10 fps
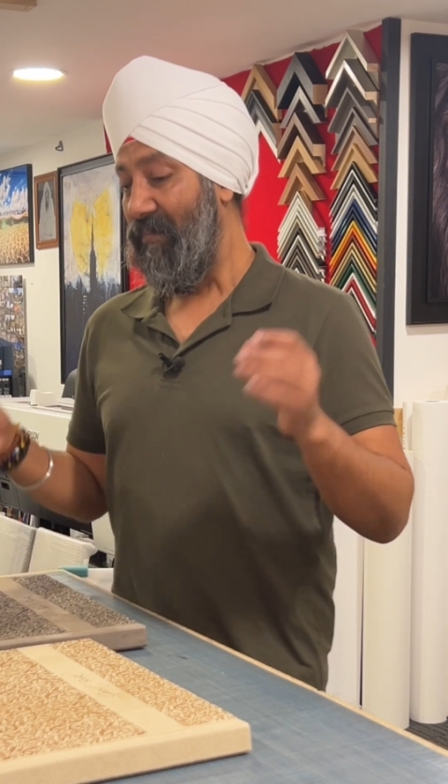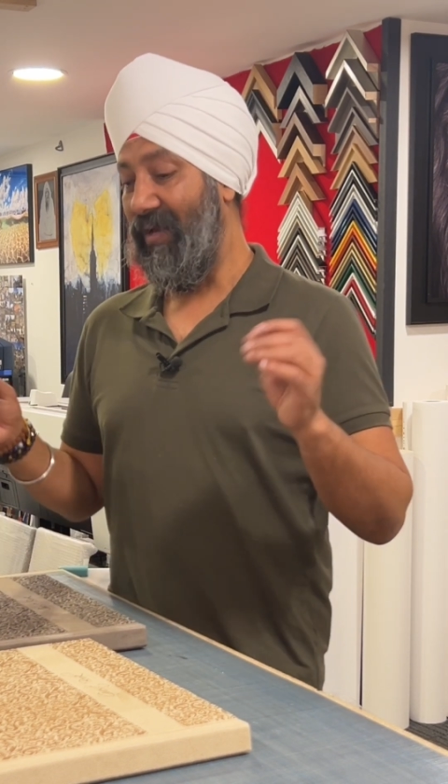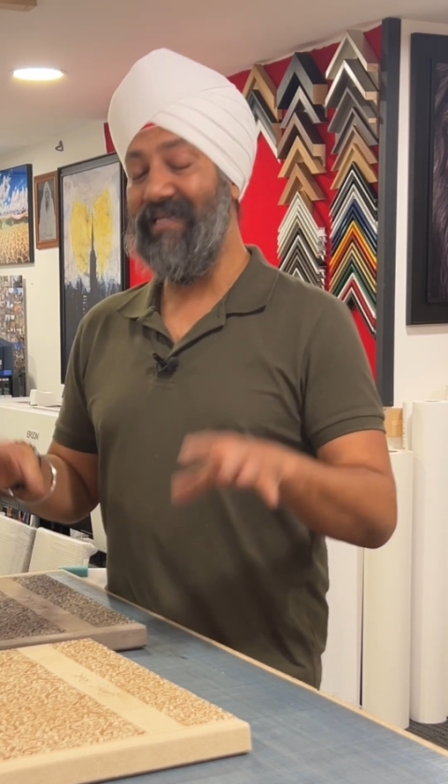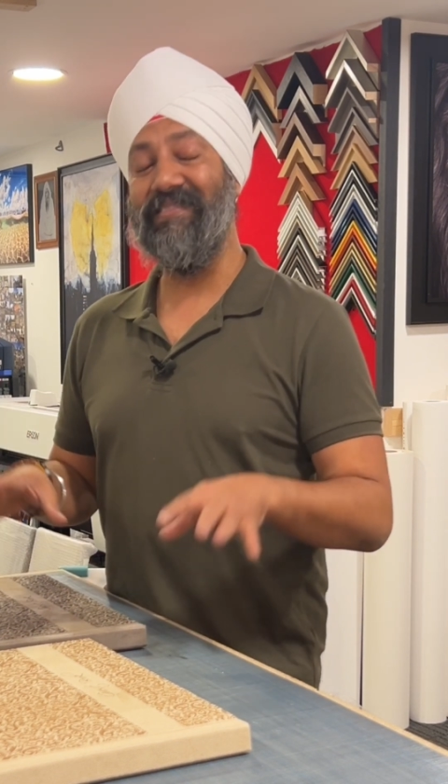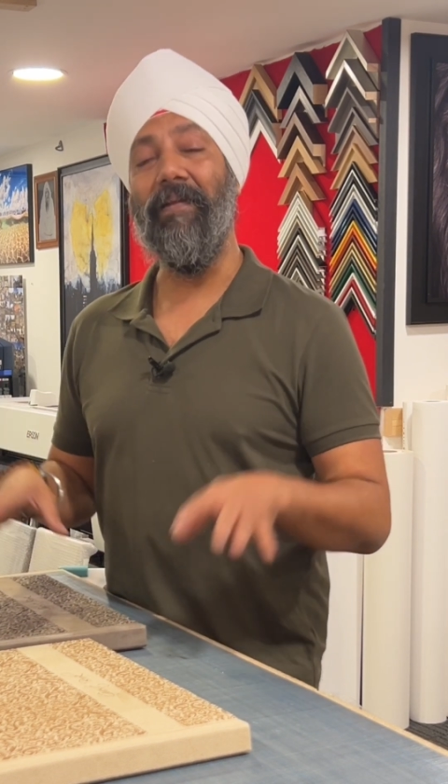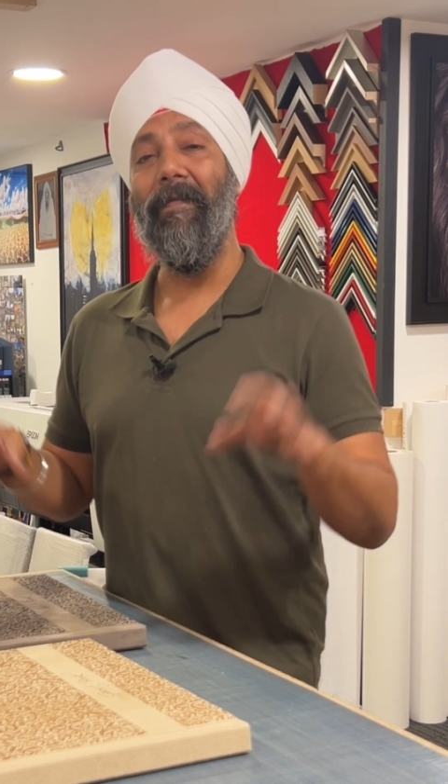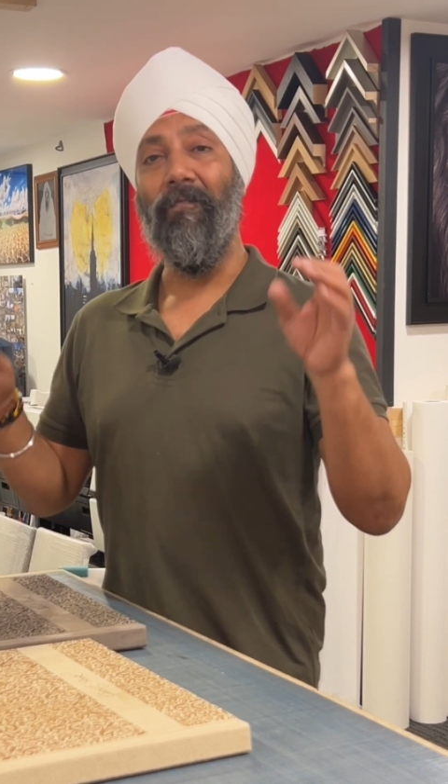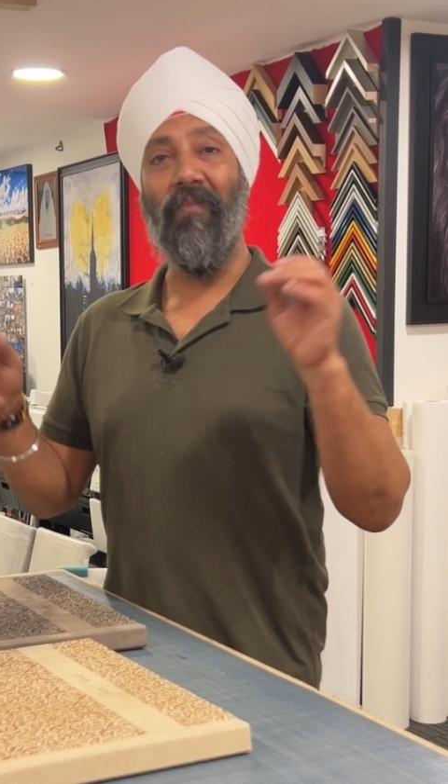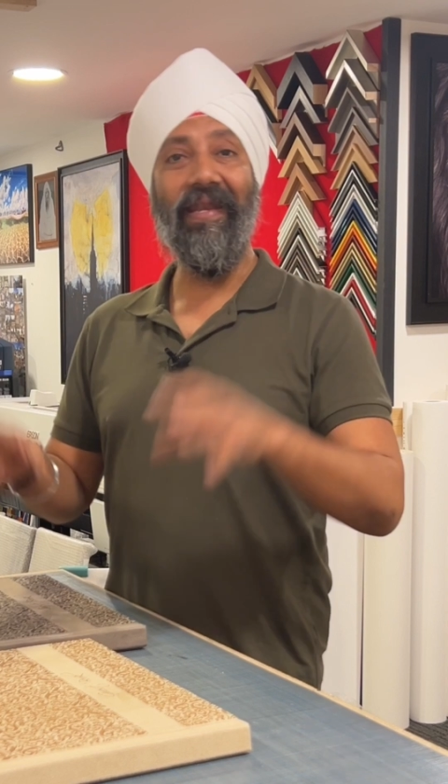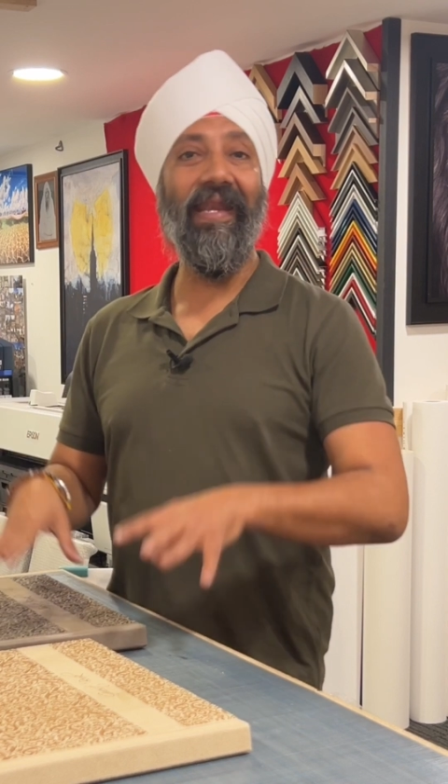But listen,
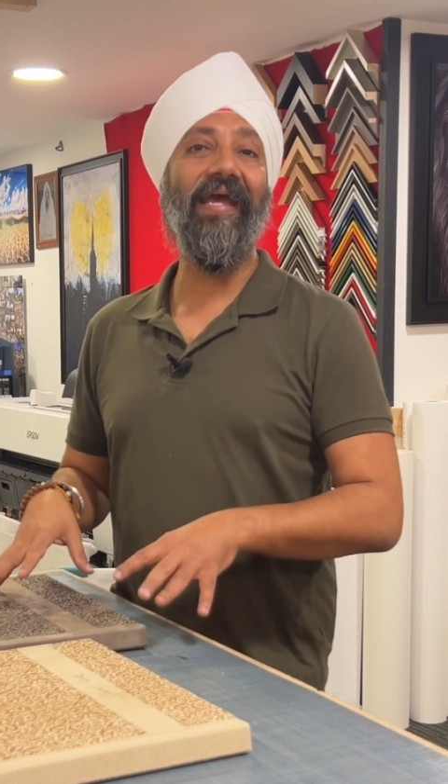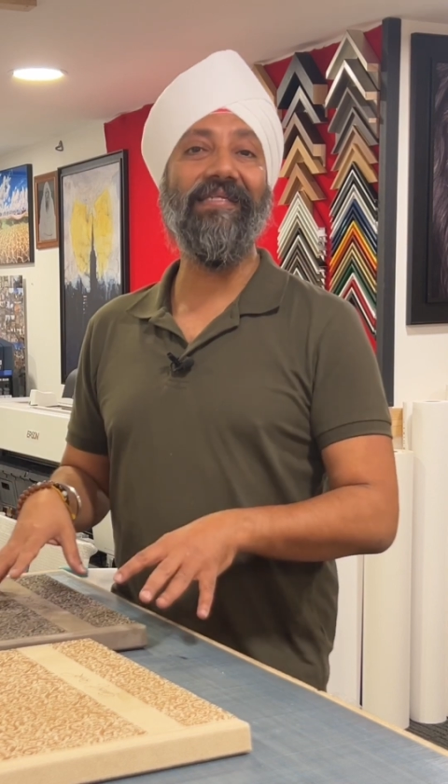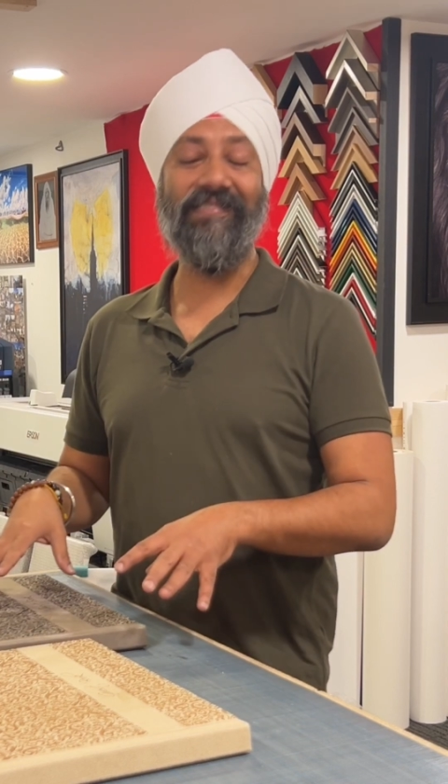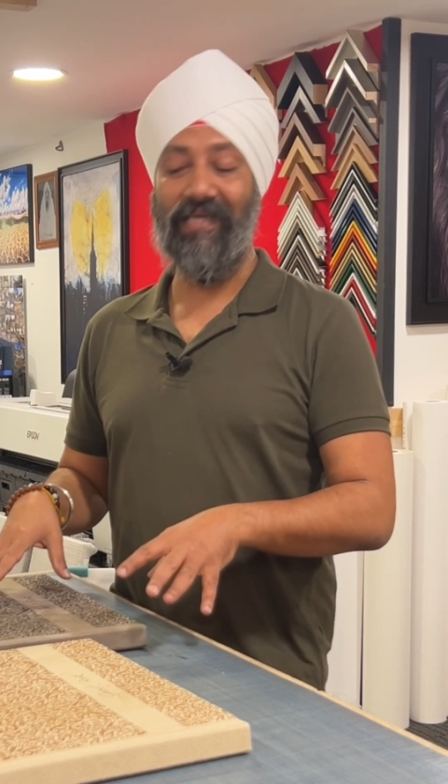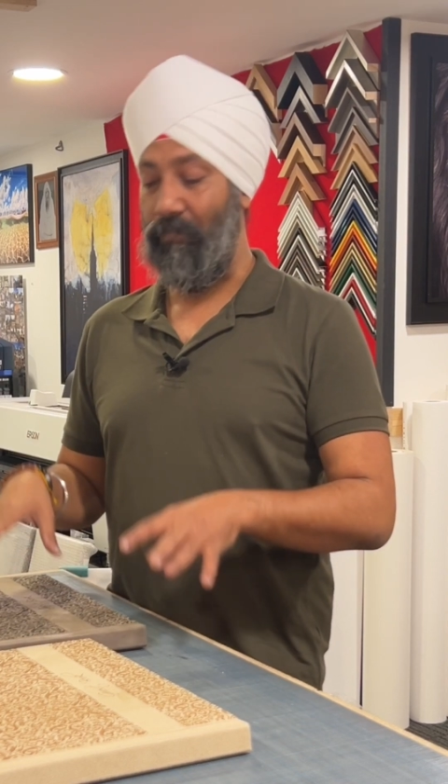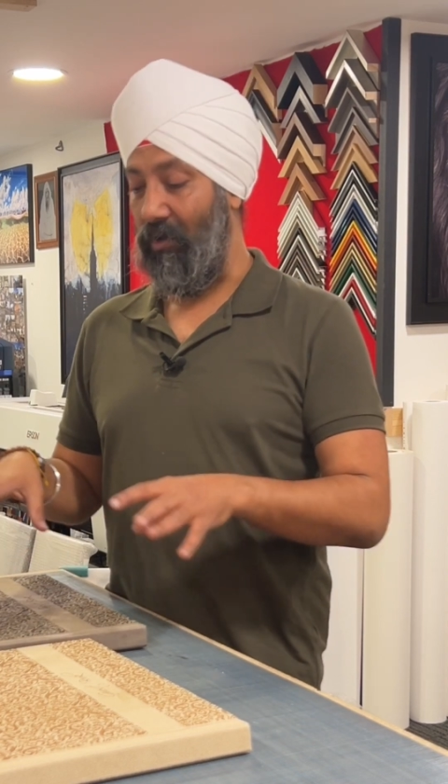my next step